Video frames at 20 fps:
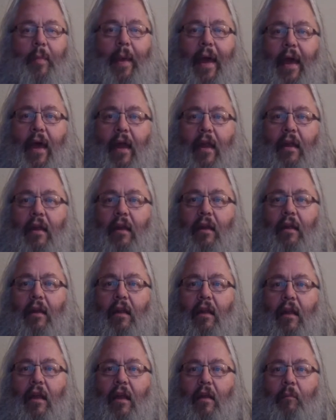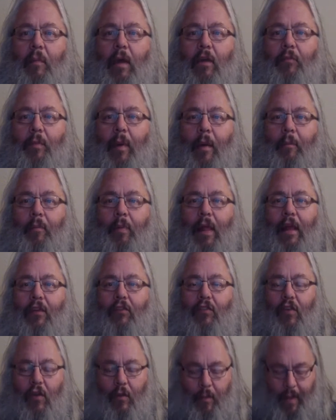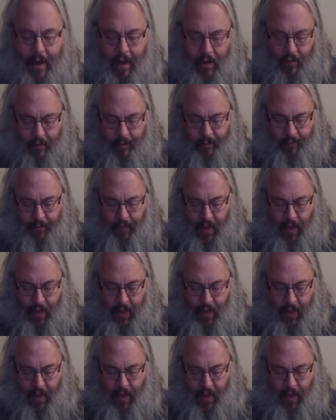bad and makes my plants look better.